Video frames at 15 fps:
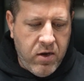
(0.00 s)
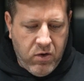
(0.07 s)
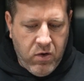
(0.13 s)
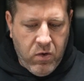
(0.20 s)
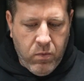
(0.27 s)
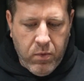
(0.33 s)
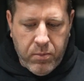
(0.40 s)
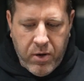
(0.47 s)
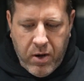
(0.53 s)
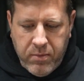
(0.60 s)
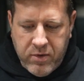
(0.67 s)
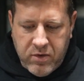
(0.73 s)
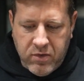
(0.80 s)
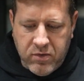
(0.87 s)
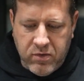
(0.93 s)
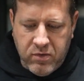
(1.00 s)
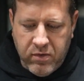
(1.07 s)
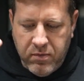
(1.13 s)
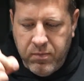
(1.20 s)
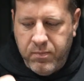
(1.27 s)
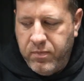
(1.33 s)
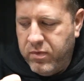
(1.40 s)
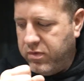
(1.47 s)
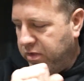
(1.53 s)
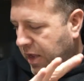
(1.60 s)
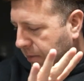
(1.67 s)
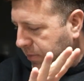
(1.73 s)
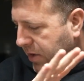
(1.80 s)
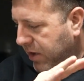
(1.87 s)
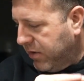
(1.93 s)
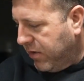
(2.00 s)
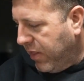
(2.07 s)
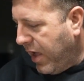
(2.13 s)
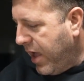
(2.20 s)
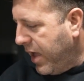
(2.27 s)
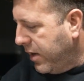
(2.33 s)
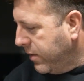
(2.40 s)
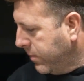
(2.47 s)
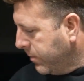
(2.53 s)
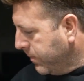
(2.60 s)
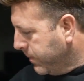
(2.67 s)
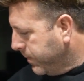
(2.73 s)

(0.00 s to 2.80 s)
So we'll probably just snap cut to that.